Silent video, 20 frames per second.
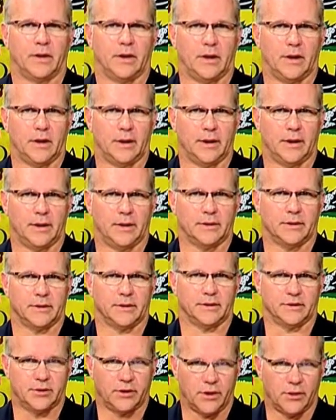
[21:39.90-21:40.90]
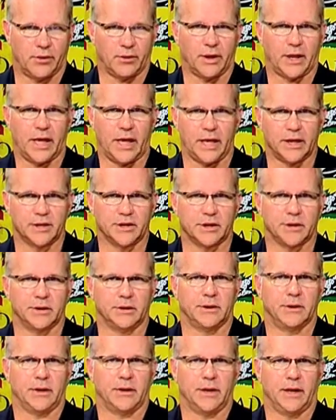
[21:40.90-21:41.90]
uh,
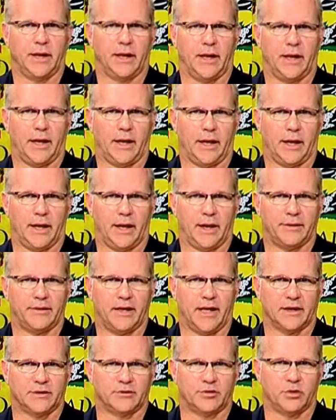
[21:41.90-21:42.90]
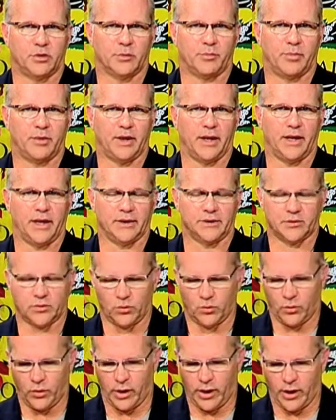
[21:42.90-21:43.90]
interrogation And that took place
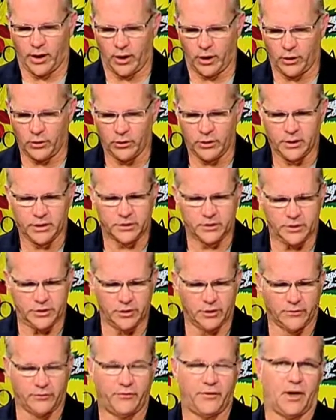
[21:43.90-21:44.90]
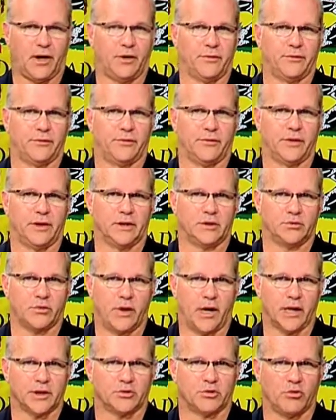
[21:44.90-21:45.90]
where Jill felt the
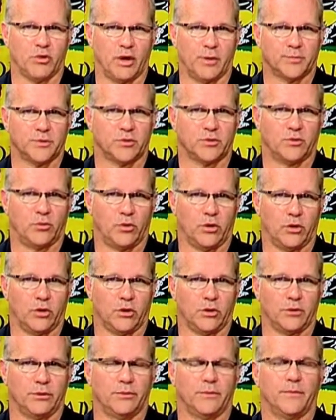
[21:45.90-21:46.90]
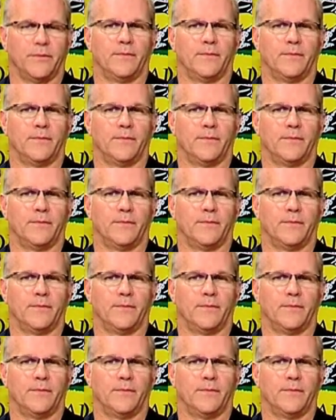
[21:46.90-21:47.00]
transcripts were